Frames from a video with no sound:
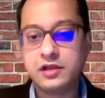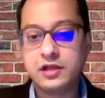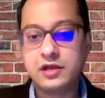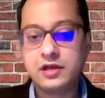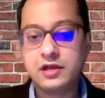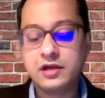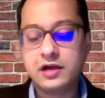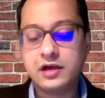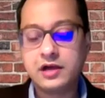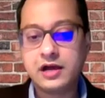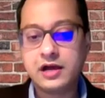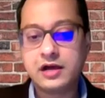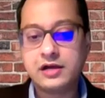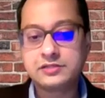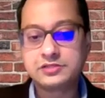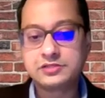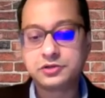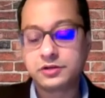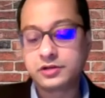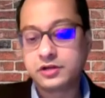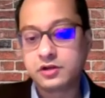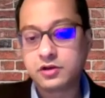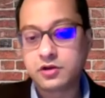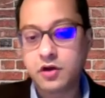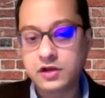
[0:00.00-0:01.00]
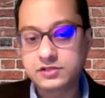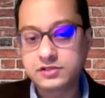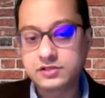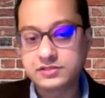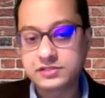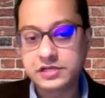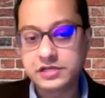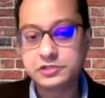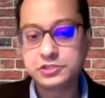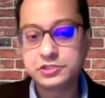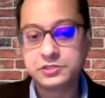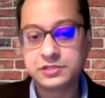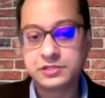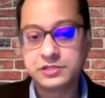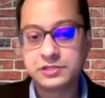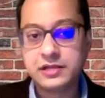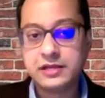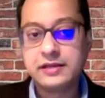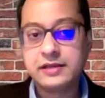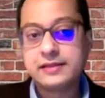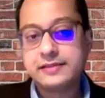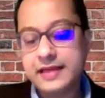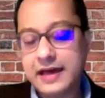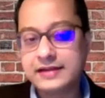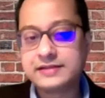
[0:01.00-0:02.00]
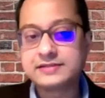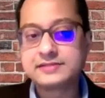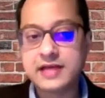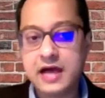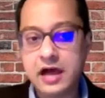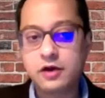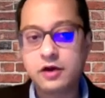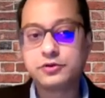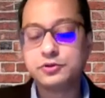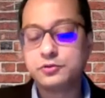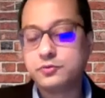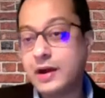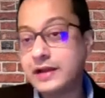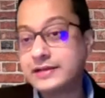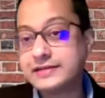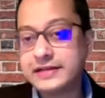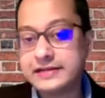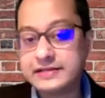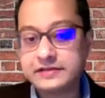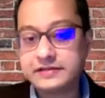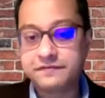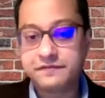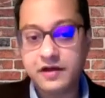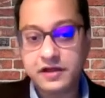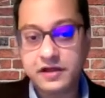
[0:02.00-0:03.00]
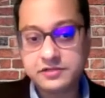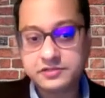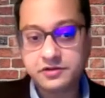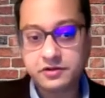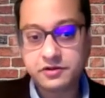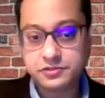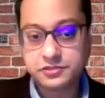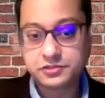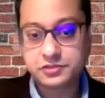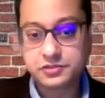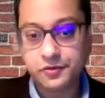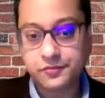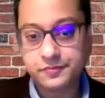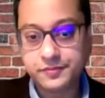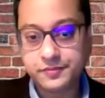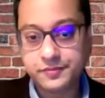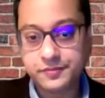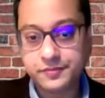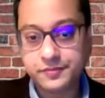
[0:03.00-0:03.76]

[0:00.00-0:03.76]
certain causation, that is how you identify xerostomia.